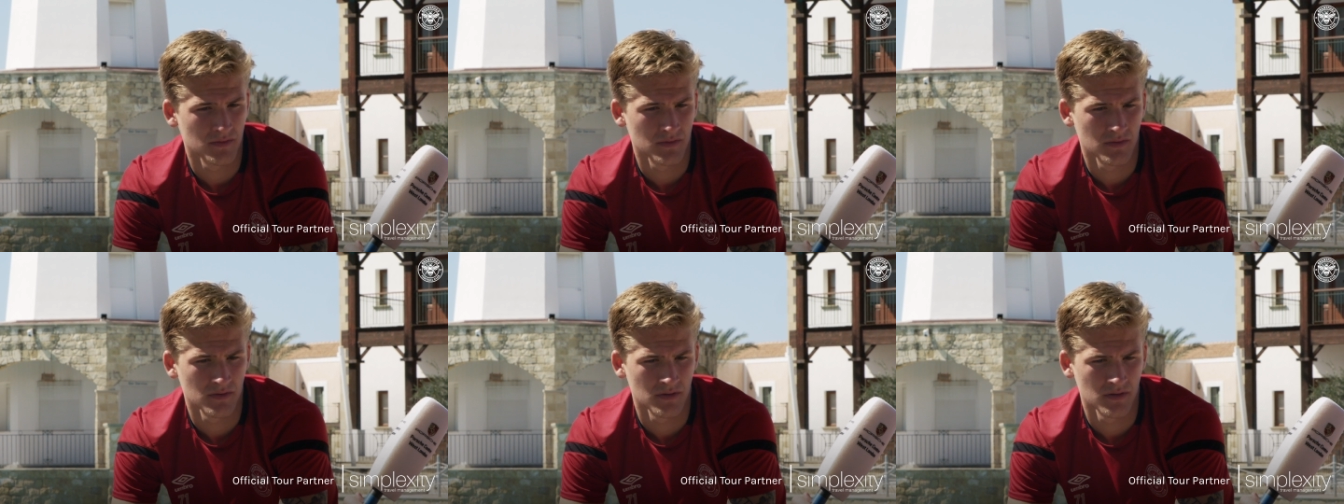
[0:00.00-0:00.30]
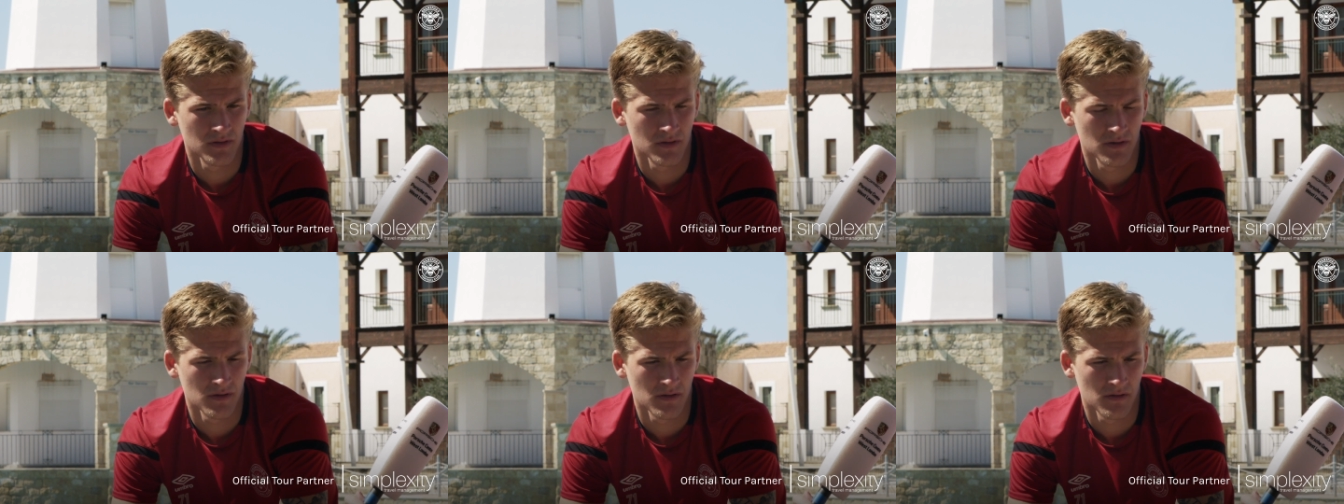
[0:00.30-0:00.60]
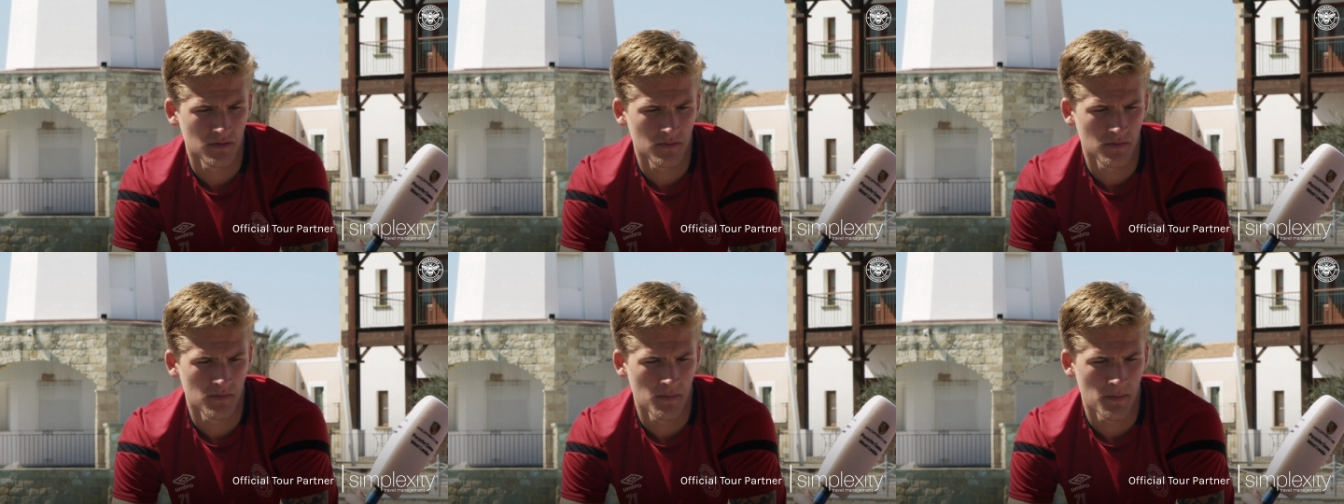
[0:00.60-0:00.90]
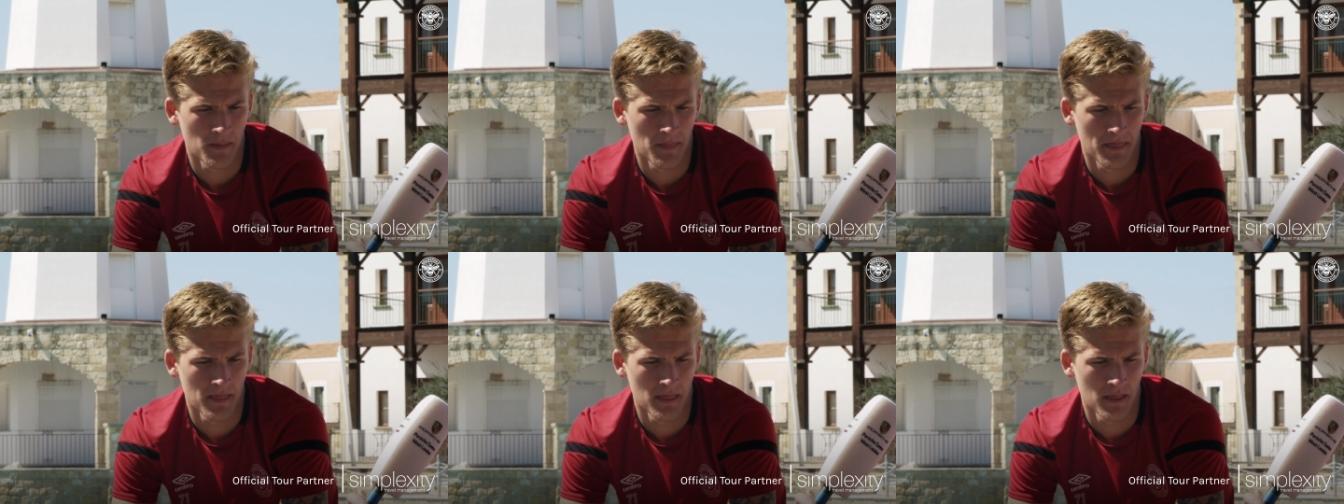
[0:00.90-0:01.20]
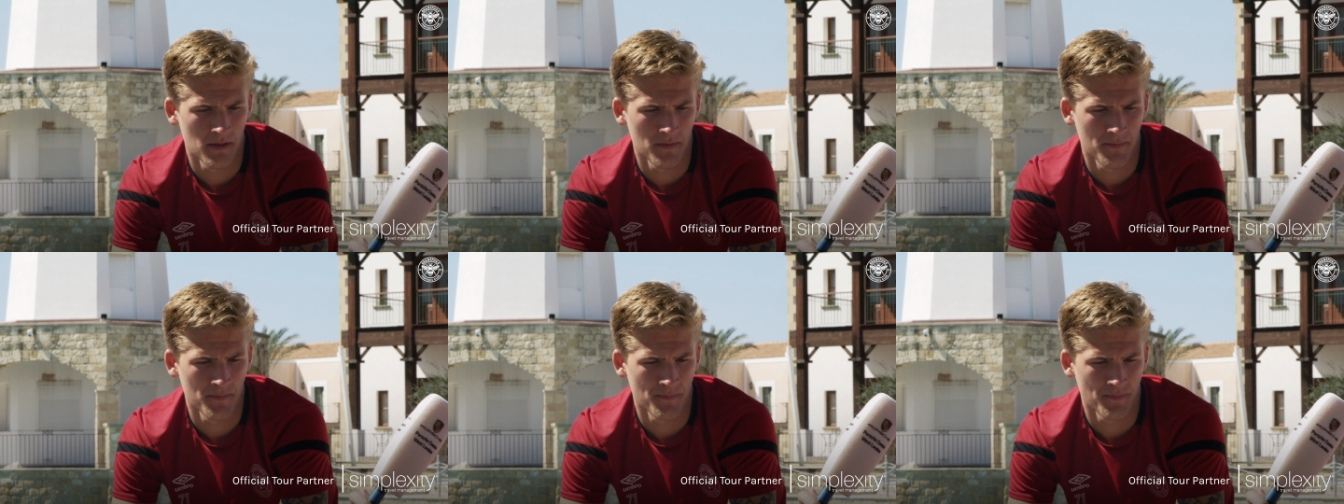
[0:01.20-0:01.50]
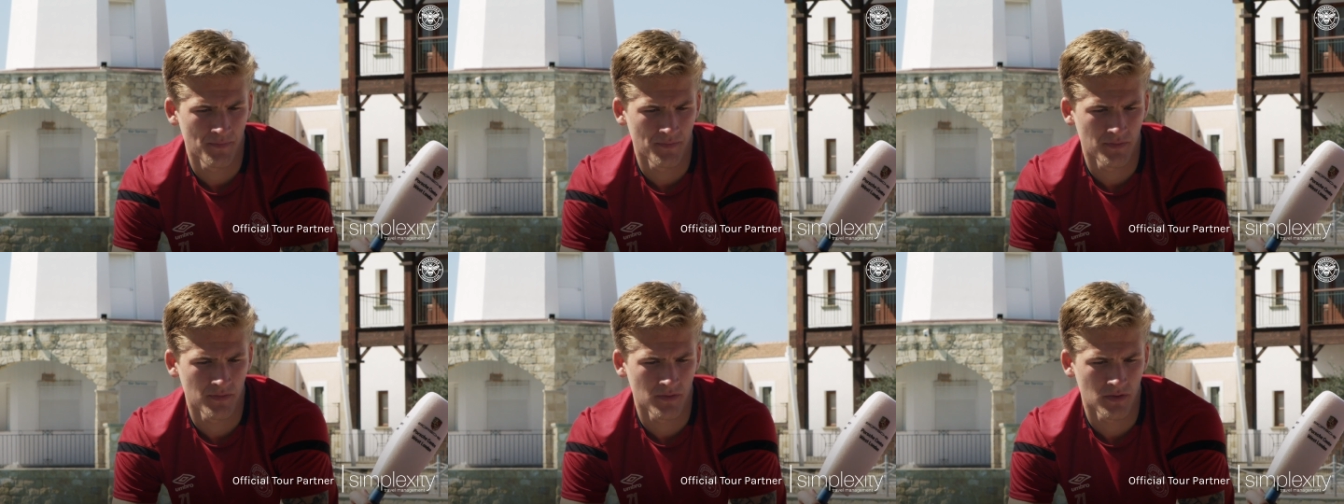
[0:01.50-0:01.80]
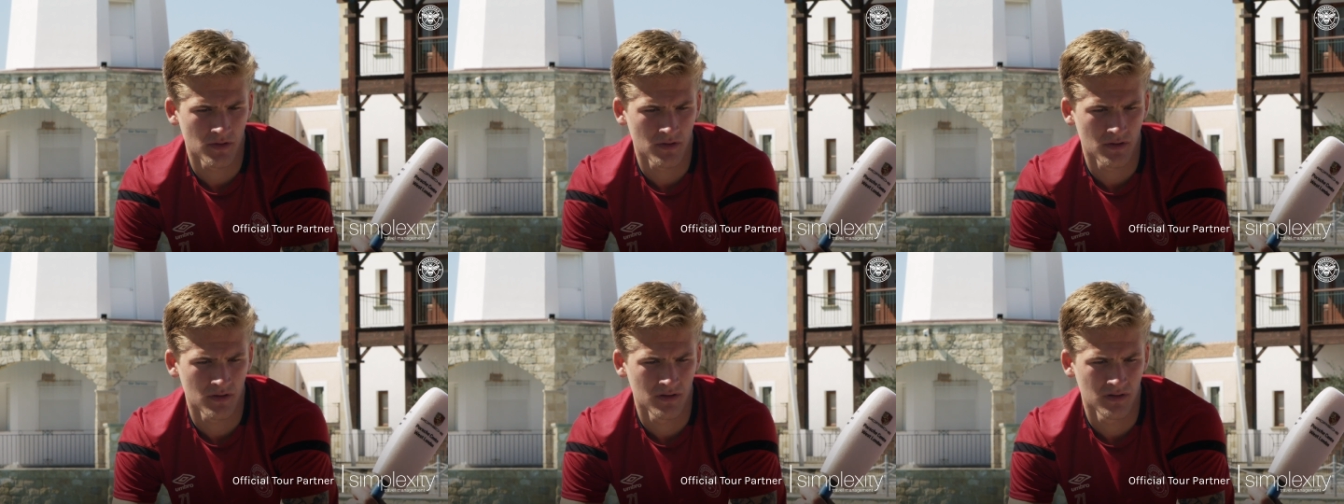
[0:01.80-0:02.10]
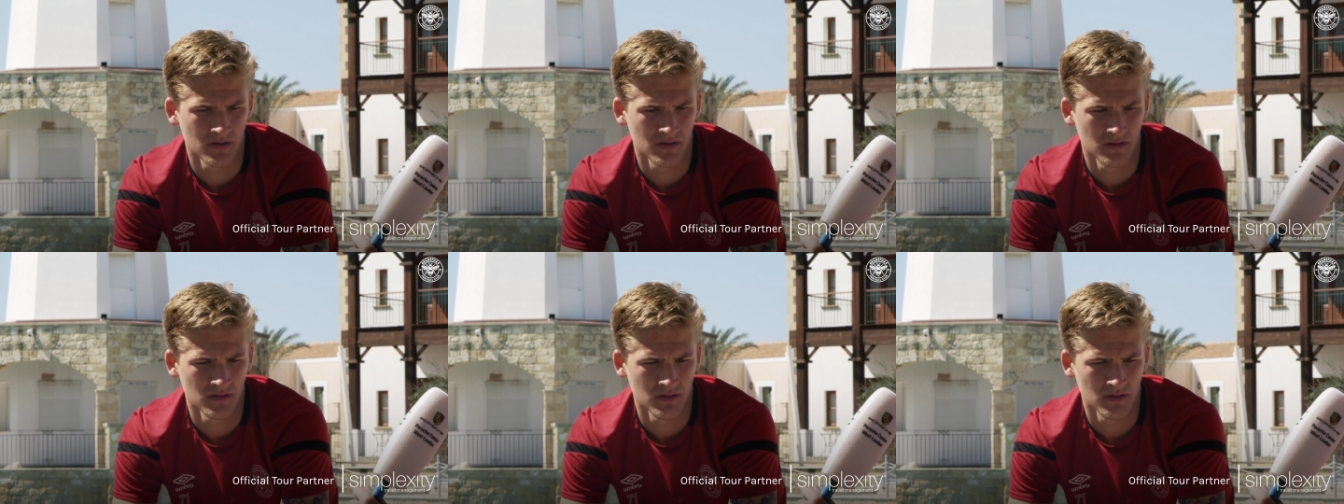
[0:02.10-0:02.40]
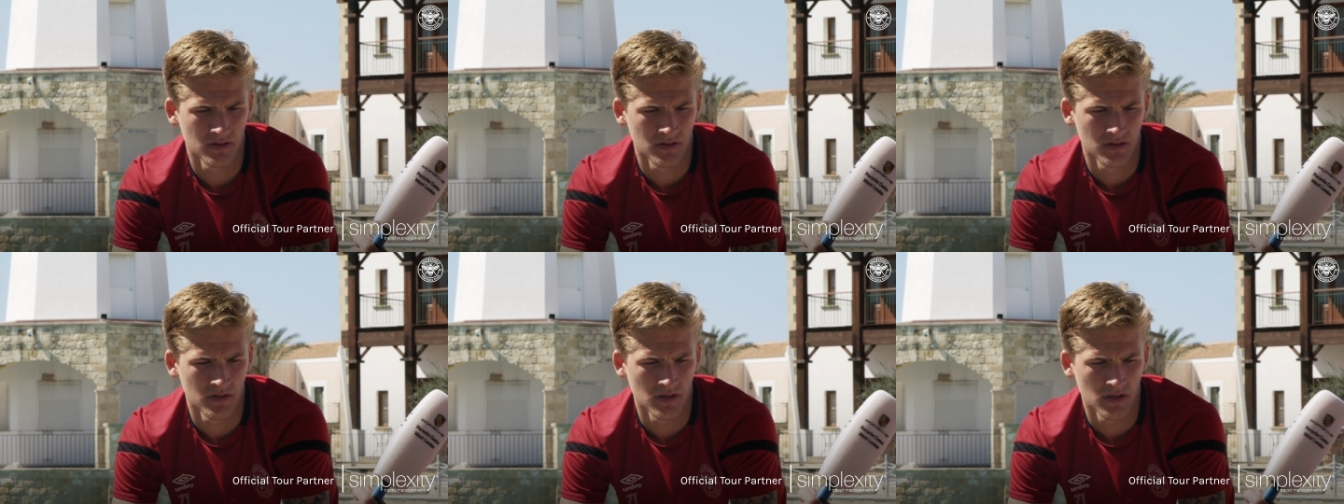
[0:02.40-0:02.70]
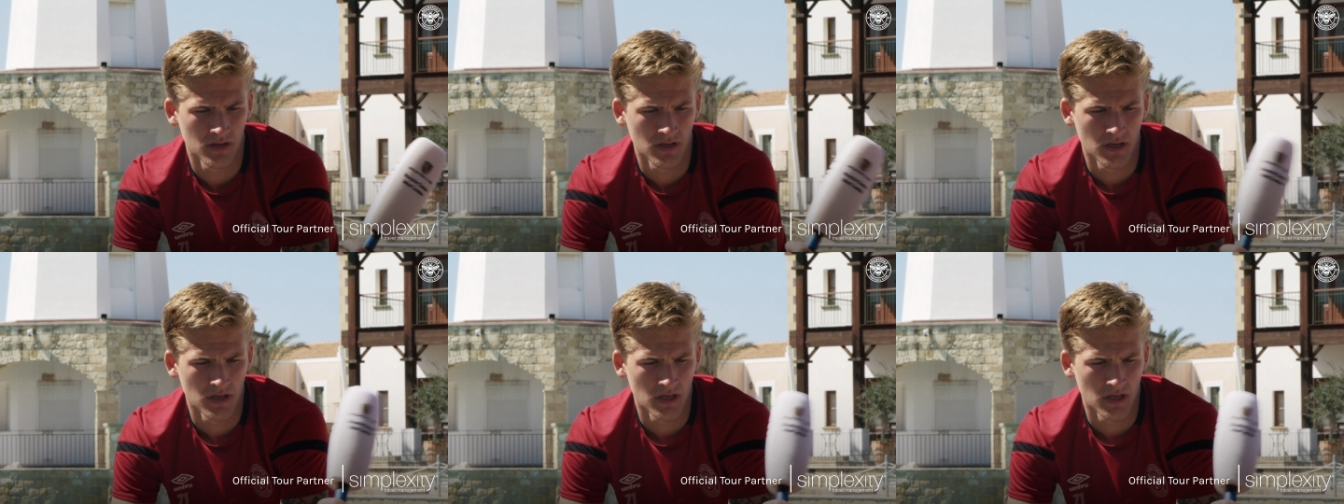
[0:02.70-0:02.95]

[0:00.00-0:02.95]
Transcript: those two semi-finals that you can go all the way and win both maybe.